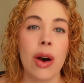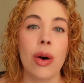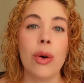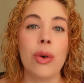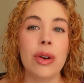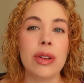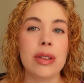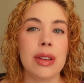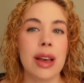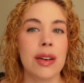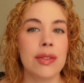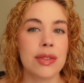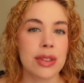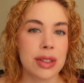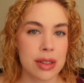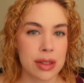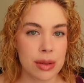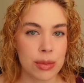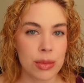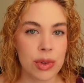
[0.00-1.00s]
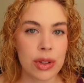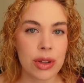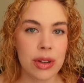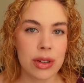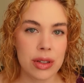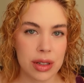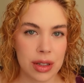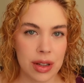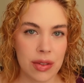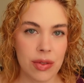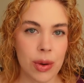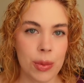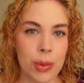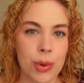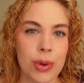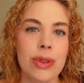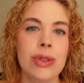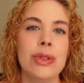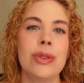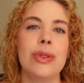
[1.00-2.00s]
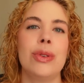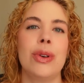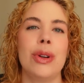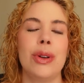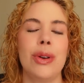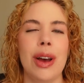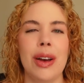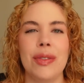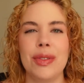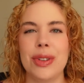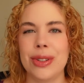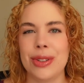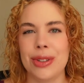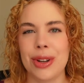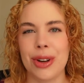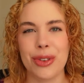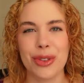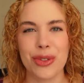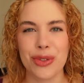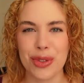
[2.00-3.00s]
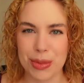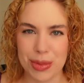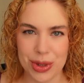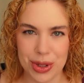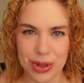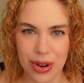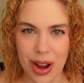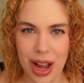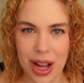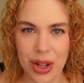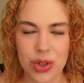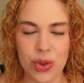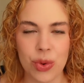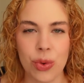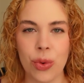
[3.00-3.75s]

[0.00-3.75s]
always have similar deliverables, so I don't have to start from scratch.